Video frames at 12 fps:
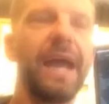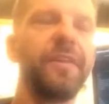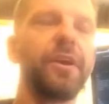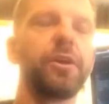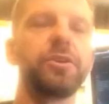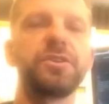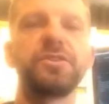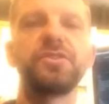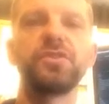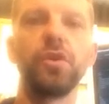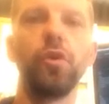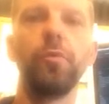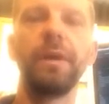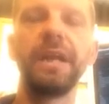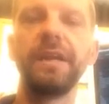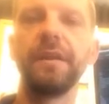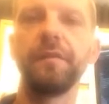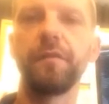And there are just so
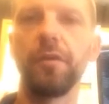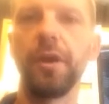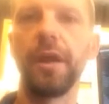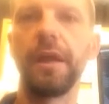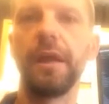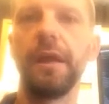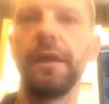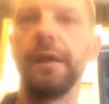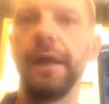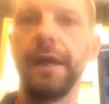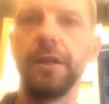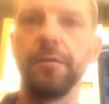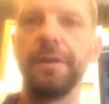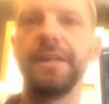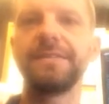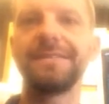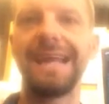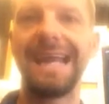many different
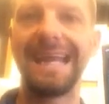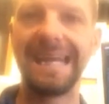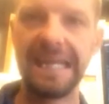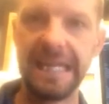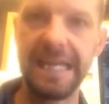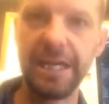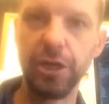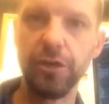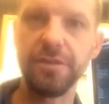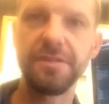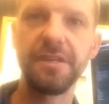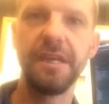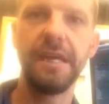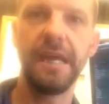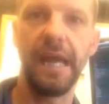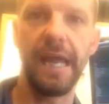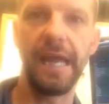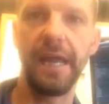elements and layers
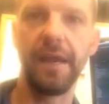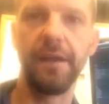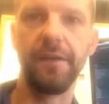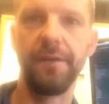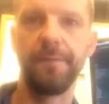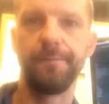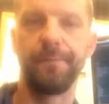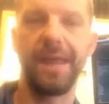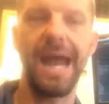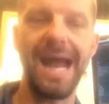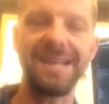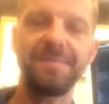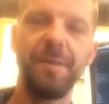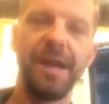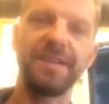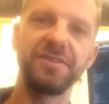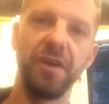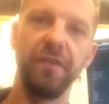and
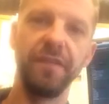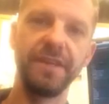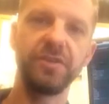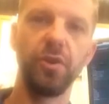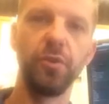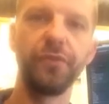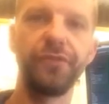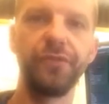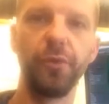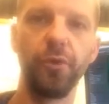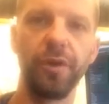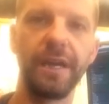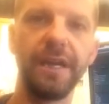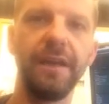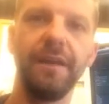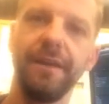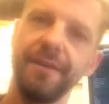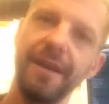aspects of this whole story
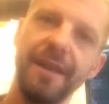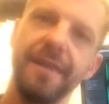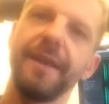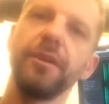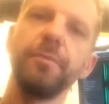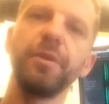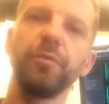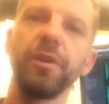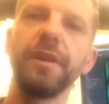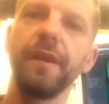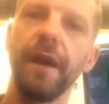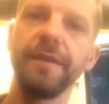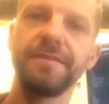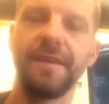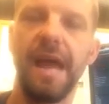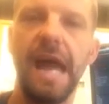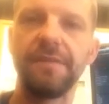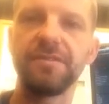that I think it'll be really nice
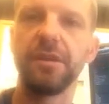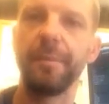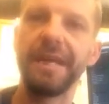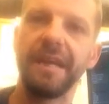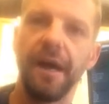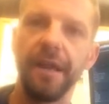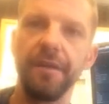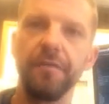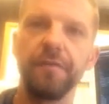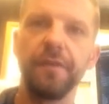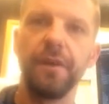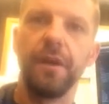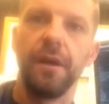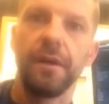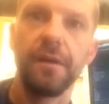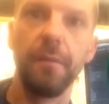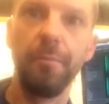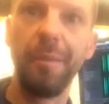to have somebody kind of
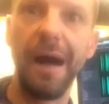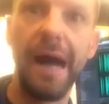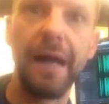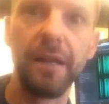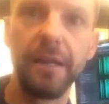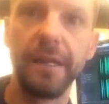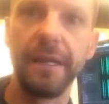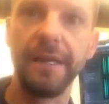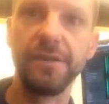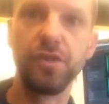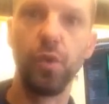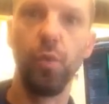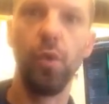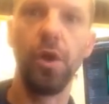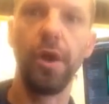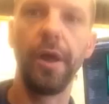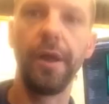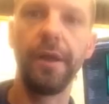compile it into
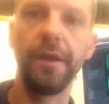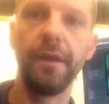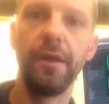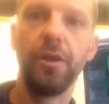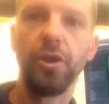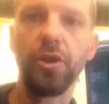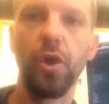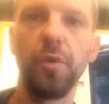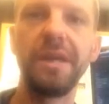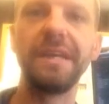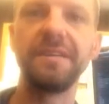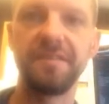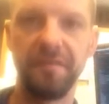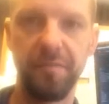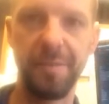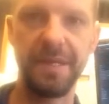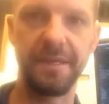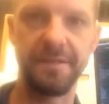one
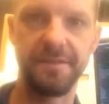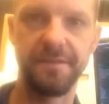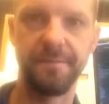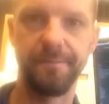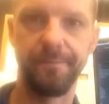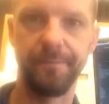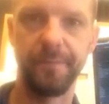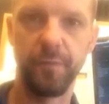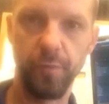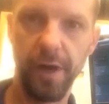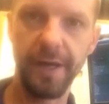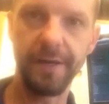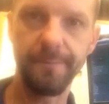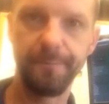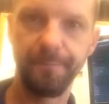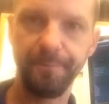cohesive piece, right?